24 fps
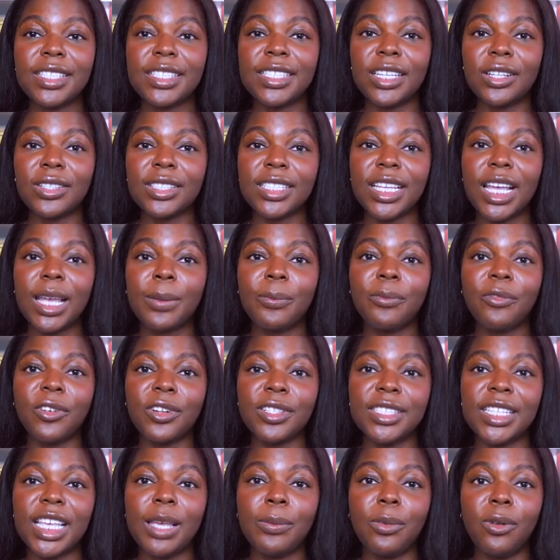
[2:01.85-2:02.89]
cell type for
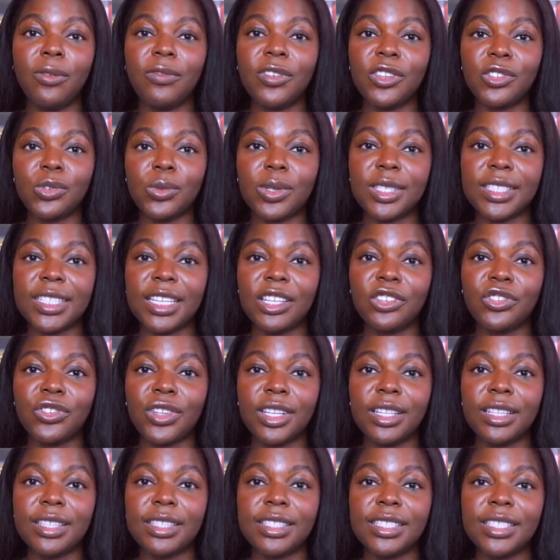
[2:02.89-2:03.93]
table
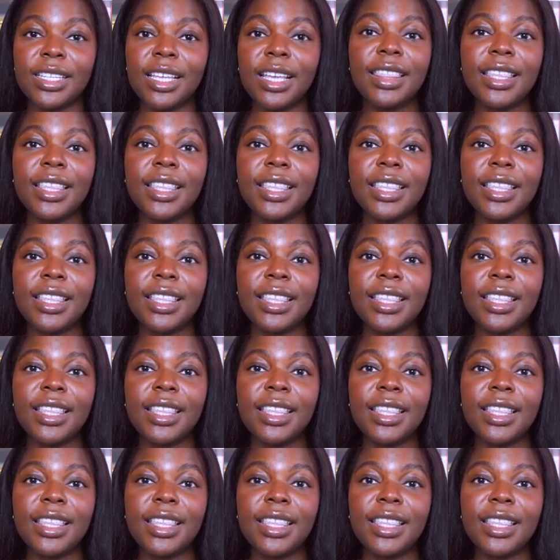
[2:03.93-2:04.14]
visualizations.